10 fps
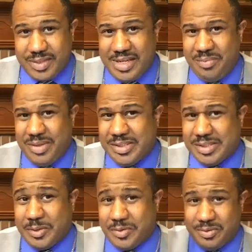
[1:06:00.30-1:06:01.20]
and been
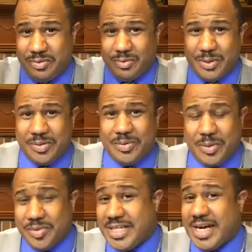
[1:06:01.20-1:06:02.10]
so quote
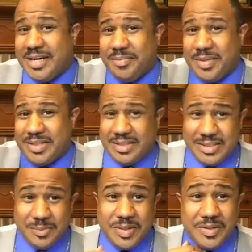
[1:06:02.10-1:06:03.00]
unquote caught up into the
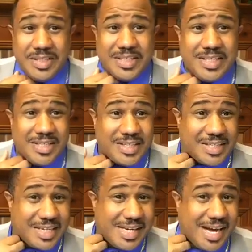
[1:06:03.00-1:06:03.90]
spirit
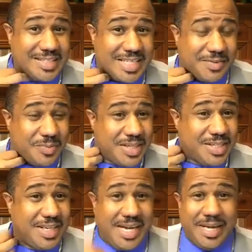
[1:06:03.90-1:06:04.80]
that God has given me
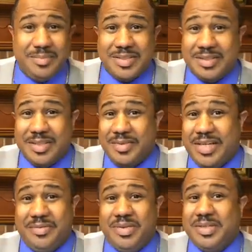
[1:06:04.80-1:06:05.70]
the names of
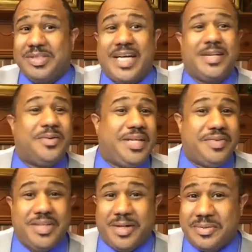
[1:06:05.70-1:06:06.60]
individuals I don't
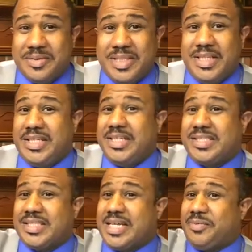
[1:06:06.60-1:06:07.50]
even know. He
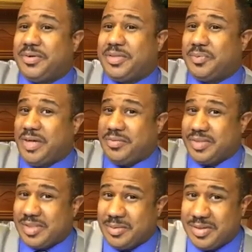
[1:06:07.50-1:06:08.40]
says, I want you to pray
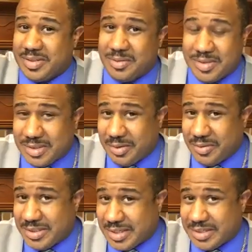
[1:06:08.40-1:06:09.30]
for so and so and so
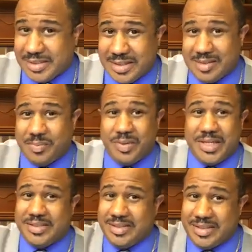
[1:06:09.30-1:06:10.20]
in such and such a
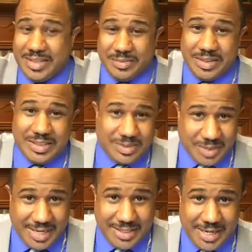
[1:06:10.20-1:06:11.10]
place. She's dealing with this
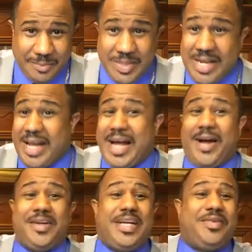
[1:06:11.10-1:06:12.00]
right now.
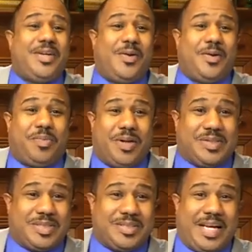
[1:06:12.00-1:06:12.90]
I don't even know the
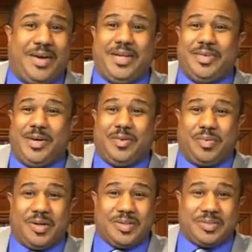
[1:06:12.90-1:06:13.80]
person. I don't even know the
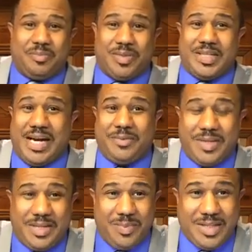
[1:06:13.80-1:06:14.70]
person, but God
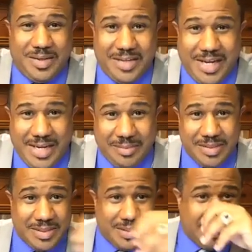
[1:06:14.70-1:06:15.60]
will give me their
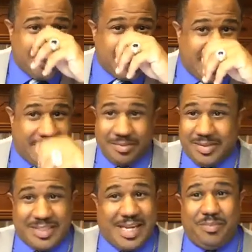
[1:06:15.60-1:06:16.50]
names. Now,
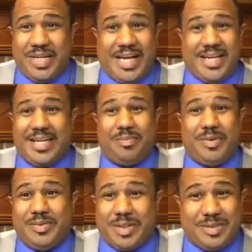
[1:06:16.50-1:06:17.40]
does that mean I get up
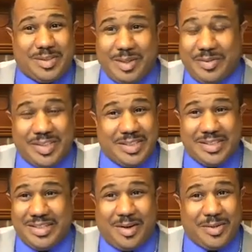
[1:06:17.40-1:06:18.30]
in church
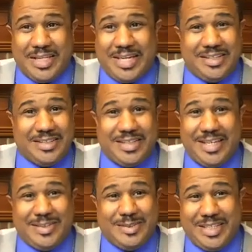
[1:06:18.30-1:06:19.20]
services and all of that?
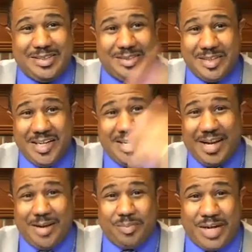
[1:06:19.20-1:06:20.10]
And, and
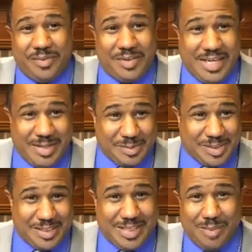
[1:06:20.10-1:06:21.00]
I'm Prophet
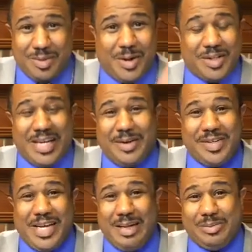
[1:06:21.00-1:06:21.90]
Hankerson and I'm calling out
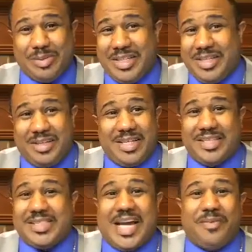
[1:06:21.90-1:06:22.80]
names. For,
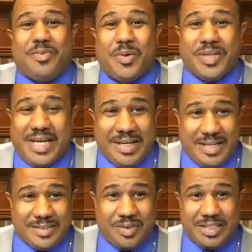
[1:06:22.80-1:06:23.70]
it's not for that.
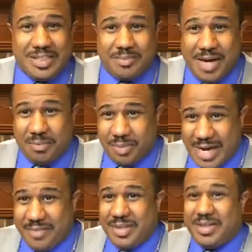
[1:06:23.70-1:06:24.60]
It's, it's in my
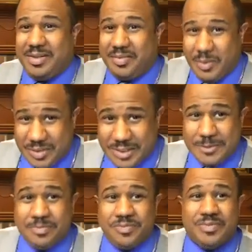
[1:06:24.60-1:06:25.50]
private devotion